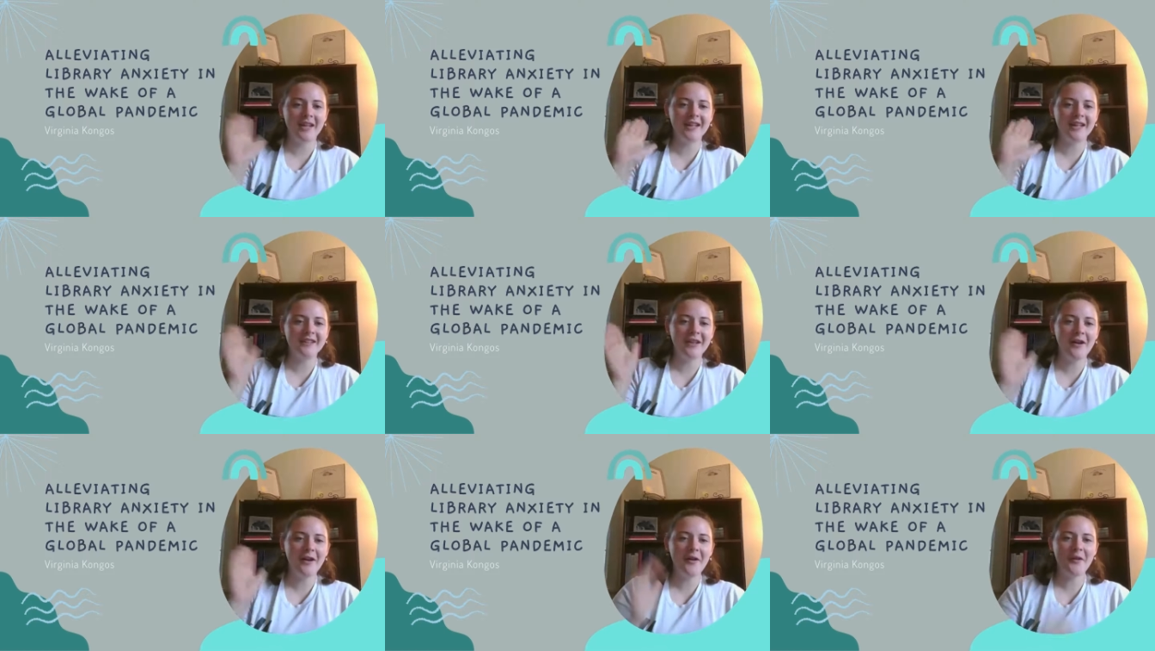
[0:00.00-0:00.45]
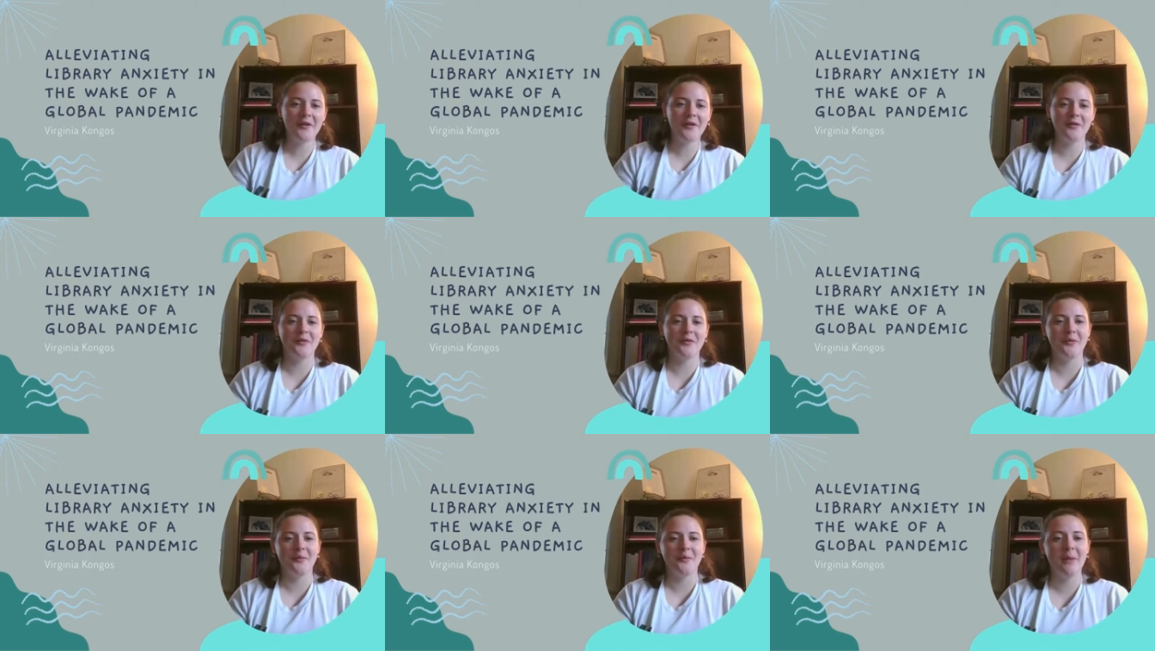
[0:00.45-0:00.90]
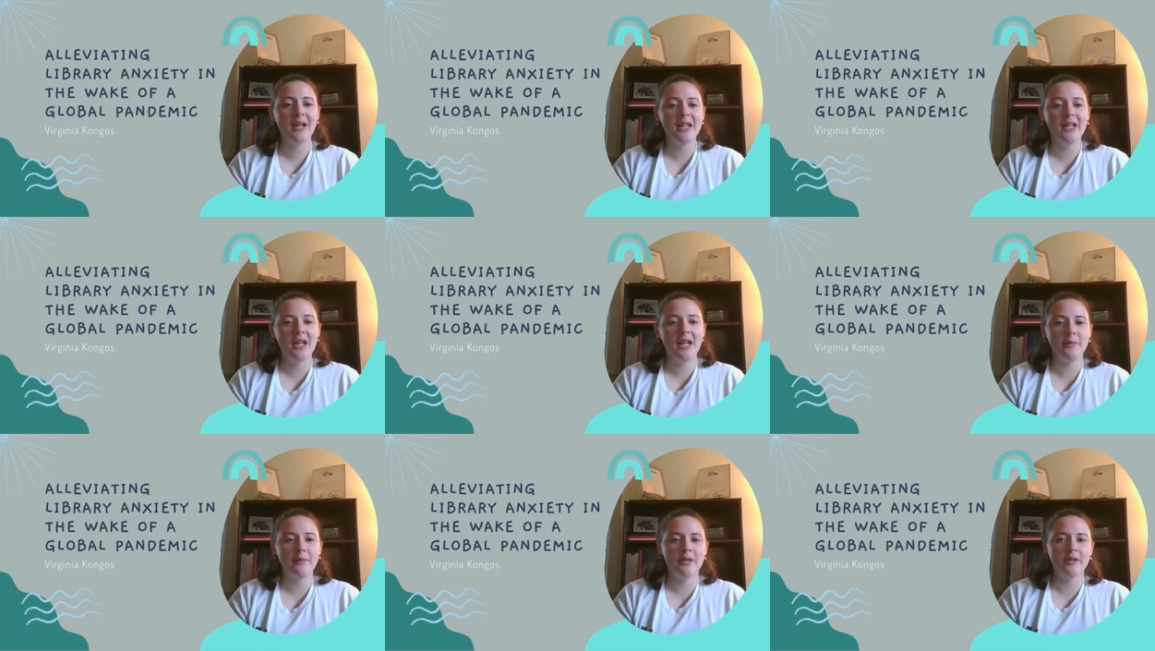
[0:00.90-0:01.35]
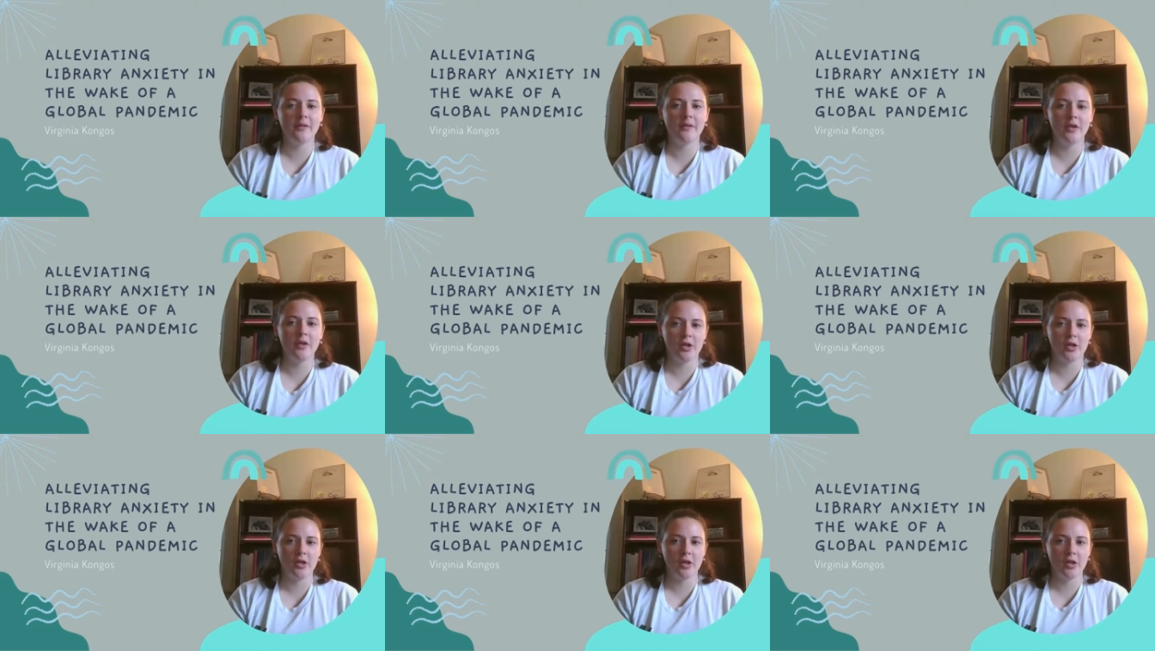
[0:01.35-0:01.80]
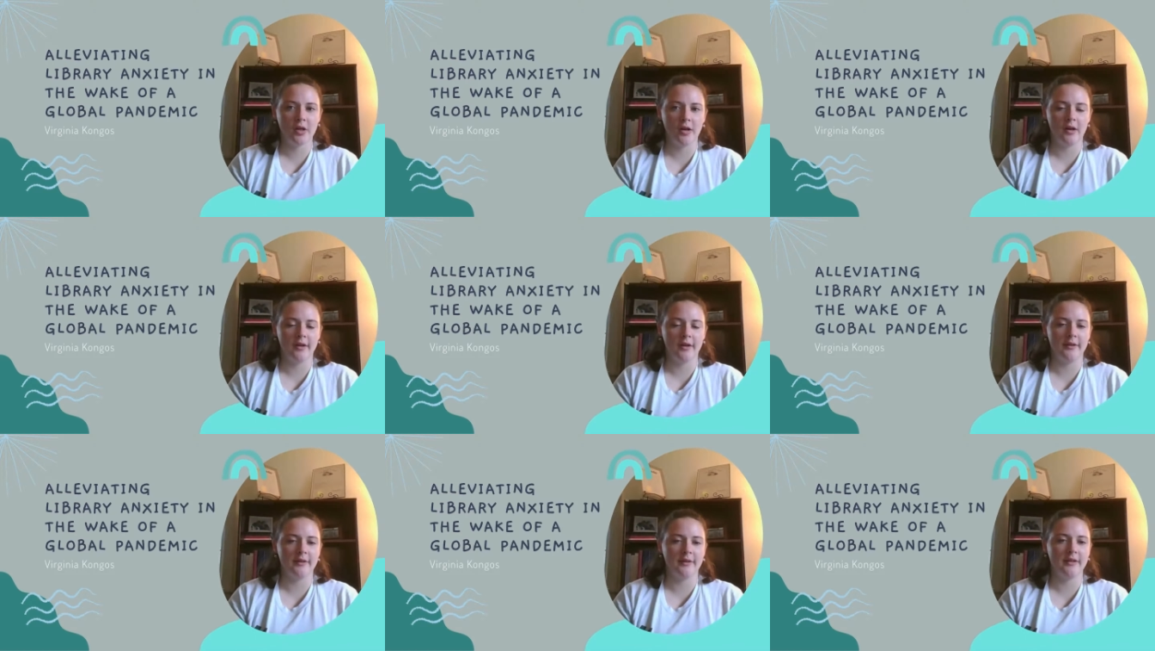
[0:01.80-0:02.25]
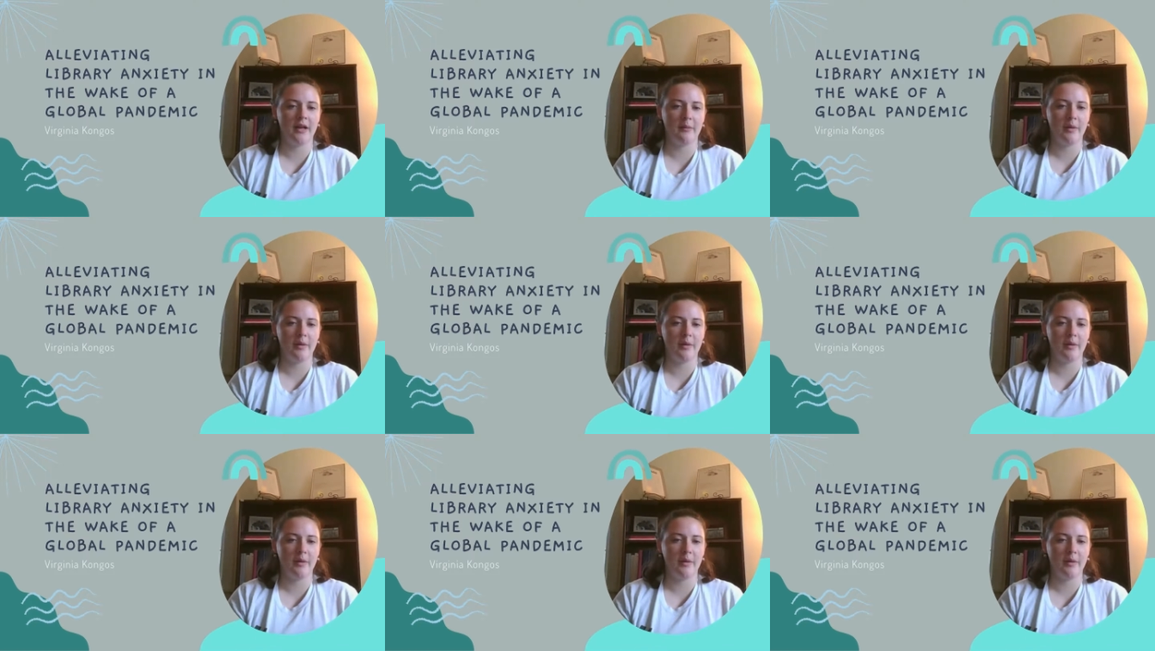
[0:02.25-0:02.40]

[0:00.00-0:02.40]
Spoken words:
Hello, my name is Virginia Congus.